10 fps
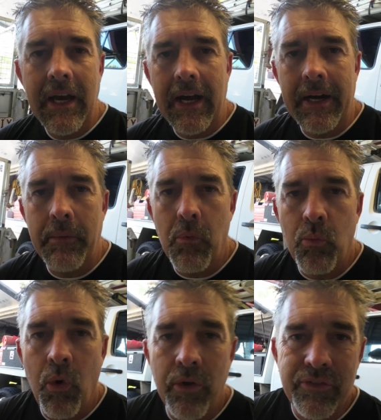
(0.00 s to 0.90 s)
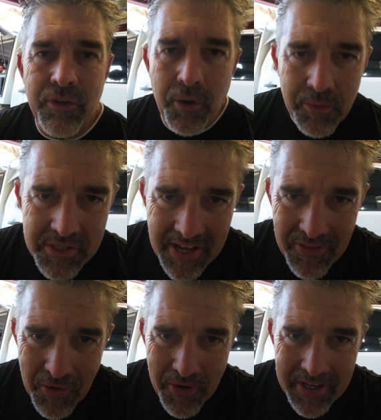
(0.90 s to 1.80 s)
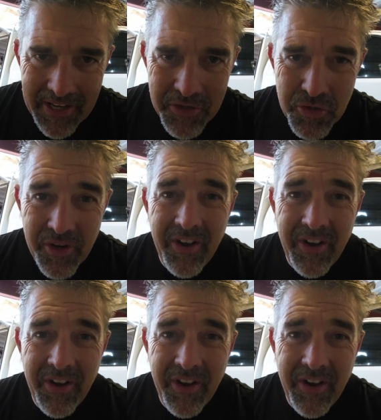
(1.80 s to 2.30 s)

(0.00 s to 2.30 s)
Whilst I was at the High Country,